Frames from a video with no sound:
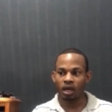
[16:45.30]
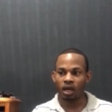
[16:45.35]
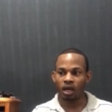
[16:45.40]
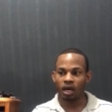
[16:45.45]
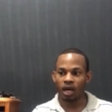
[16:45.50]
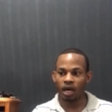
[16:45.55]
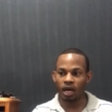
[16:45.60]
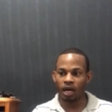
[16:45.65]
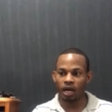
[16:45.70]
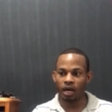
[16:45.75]

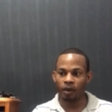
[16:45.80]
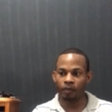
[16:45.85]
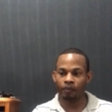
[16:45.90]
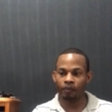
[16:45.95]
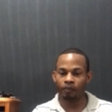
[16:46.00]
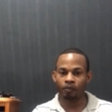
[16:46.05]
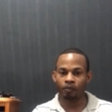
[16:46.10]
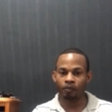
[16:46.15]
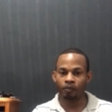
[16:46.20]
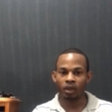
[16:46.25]
And
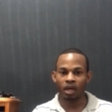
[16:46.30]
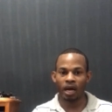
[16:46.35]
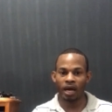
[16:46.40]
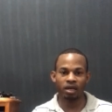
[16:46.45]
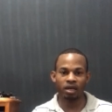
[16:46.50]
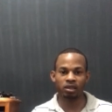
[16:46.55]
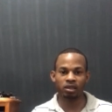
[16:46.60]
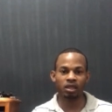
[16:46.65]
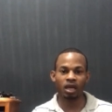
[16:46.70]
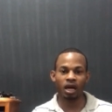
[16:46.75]

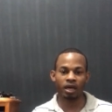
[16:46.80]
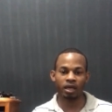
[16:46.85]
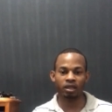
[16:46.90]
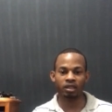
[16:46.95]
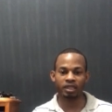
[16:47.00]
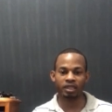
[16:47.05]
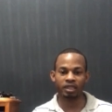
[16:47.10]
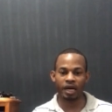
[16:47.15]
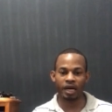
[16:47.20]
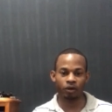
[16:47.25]
this is not
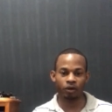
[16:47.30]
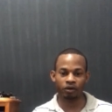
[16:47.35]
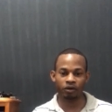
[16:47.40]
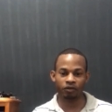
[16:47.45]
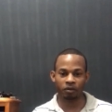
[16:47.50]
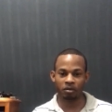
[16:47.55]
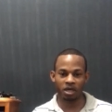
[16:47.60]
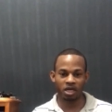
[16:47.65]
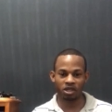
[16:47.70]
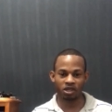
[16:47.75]
insider
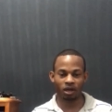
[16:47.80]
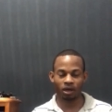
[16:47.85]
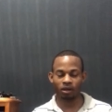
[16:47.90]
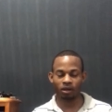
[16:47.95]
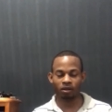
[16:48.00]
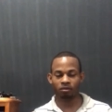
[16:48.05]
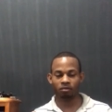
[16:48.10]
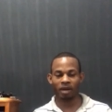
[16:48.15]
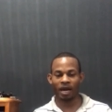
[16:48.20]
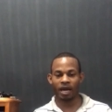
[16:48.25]
information
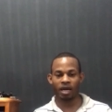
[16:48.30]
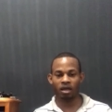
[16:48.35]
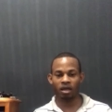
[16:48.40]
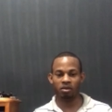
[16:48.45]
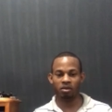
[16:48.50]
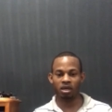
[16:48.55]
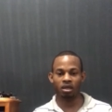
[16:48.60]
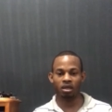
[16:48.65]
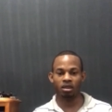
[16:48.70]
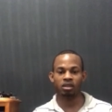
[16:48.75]
by any
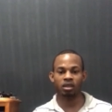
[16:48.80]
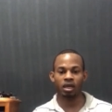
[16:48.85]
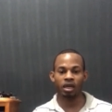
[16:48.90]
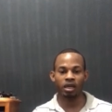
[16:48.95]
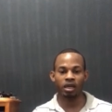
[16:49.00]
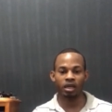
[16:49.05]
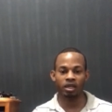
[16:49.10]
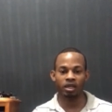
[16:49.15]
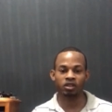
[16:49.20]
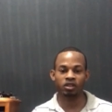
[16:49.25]
means.
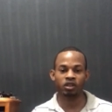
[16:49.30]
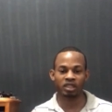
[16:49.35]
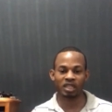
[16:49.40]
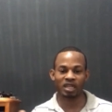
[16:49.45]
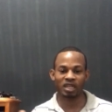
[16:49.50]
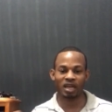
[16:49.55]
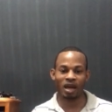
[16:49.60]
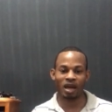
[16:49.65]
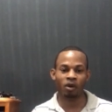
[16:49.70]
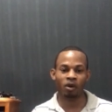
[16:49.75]
It's just that
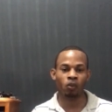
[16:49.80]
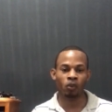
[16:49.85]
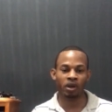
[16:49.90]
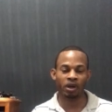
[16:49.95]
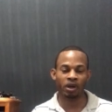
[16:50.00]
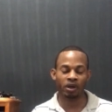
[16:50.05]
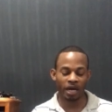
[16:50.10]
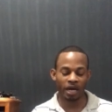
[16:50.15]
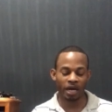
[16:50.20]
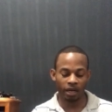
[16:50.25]
I'm aware
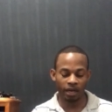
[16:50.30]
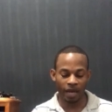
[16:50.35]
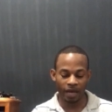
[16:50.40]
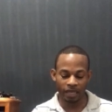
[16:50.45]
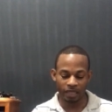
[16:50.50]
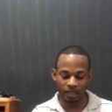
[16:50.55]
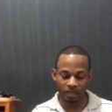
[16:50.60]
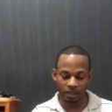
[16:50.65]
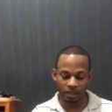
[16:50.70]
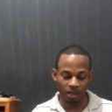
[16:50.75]
that
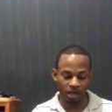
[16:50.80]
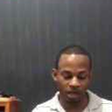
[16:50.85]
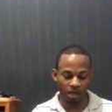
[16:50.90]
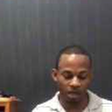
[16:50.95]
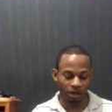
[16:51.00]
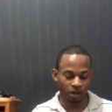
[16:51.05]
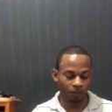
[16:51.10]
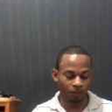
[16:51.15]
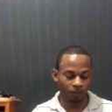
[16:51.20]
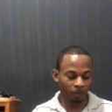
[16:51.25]
it's
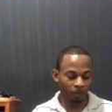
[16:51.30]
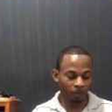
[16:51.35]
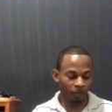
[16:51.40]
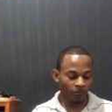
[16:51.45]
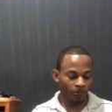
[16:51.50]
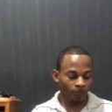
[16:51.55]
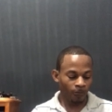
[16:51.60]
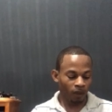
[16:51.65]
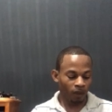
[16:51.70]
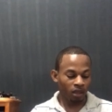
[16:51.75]
there.
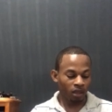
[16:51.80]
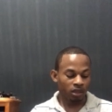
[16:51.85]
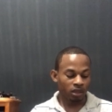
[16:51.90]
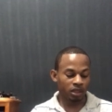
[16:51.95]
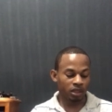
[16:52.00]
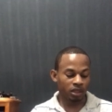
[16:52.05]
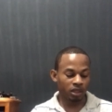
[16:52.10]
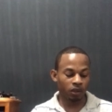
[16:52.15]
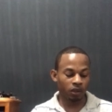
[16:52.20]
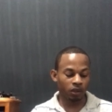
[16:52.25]

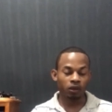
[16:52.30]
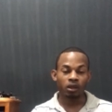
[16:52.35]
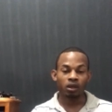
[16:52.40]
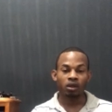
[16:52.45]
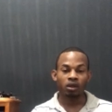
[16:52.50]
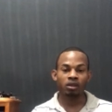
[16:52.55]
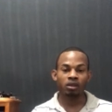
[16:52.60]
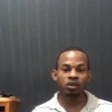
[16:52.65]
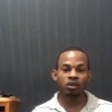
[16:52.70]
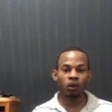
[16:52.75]
So
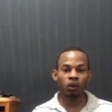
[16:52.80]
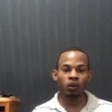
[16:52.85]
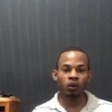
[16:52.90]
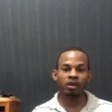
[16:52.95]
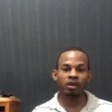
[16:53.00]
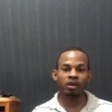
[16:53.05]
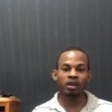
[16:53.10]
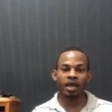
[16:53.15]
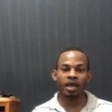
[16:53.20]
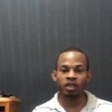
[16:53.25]
though
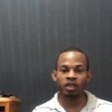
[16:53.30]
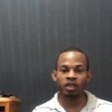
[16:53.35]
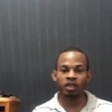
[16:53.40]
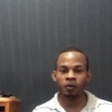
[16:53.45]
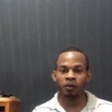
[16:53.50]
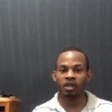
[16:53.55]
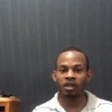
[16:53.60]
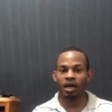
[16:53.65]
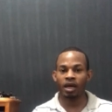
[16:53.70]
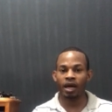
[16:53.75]
the
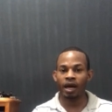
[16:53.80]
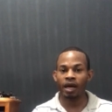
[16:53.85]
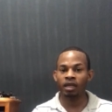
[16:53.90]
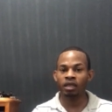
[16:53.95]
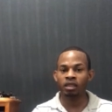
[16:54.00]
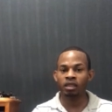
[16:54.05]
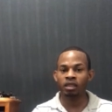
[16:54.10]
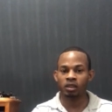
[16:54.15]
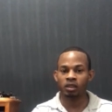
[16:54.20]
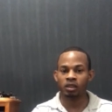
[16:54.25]

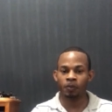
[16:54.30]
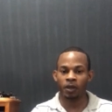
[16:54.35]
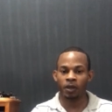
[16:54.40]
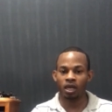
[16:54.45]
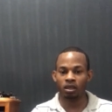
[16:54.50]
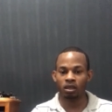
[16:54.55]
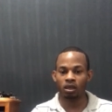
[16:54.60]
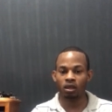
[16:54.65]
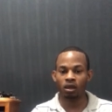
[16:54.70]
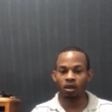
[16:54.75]

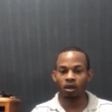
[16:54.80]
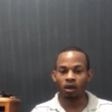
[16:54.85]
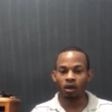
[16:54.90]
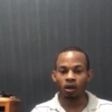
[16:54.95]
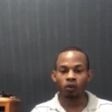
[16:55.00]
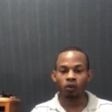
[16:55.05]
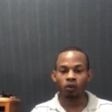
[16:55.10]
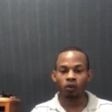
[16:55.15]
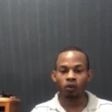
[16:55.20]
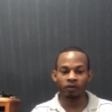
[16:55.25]
anticipated
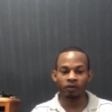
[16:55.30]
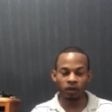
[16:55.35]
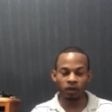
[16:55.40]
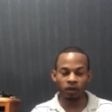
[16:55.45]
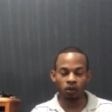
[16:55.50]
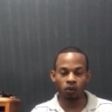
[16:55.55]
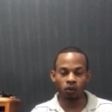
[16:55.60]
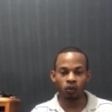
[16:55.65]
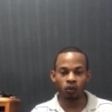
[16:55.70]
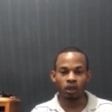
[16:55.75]

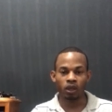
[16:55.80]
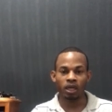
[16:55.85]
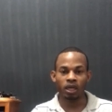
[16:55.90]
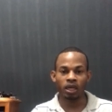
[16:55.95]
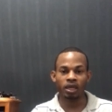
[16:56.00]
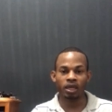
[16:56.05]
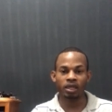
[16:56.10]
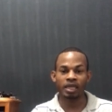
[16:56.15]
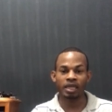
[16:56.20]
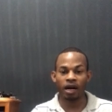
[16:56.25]
revenue
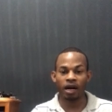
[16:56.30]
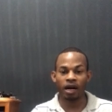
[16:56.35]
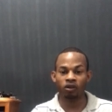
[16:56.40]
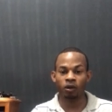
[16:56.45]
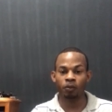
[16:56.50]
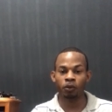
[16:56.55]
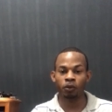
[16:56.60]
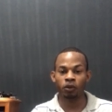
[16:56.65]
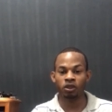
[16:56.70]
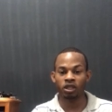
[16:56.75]
is actually
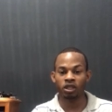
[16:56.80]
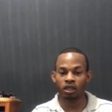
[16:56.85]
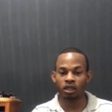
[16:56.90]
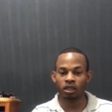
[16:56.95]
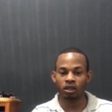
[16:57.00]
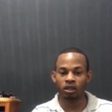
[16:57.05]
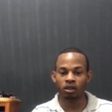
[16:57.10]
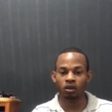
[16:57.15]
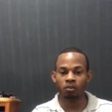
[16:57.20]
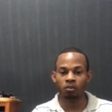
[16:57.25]
projected
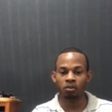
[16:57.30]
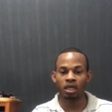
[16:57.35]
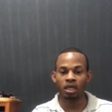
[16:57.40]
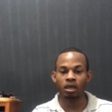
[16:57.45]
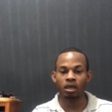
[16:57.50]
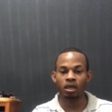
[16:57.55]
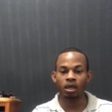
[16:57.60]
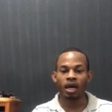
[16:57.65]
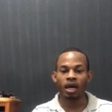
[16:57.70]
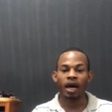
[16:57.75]
to
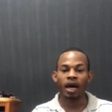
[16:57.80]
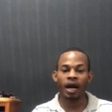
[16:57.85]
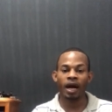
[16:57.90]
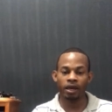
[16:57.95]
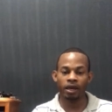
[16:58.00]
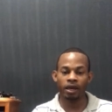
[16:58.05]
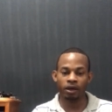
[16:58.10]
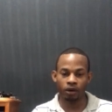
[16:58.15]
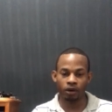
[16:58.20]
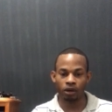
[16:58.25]
be
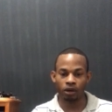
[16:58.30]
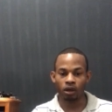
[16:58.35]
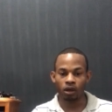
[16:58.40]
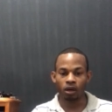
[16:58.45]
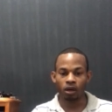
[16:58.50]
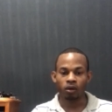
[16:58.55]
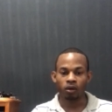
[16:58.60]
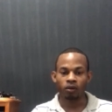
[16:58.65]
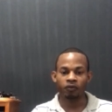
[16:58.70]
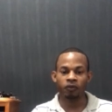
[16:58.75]
higher
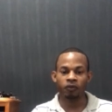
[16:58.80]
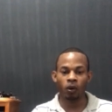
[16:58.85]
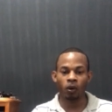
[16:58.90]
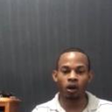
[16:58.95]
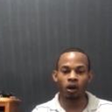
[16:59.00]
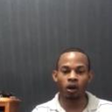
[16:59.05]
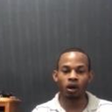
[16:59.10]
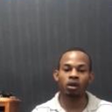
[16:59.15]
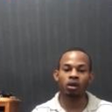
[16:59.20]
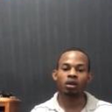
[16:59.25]

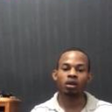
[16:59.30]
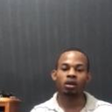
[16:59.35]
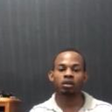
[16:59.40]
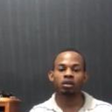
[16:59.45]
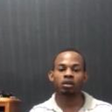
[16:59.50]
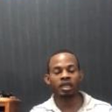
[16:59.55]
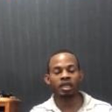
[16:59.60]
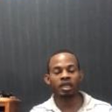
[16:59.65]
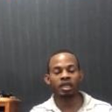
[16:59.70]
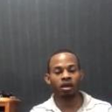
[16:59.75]
for,
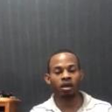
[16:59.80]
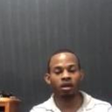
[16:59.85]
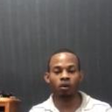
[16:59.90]
say,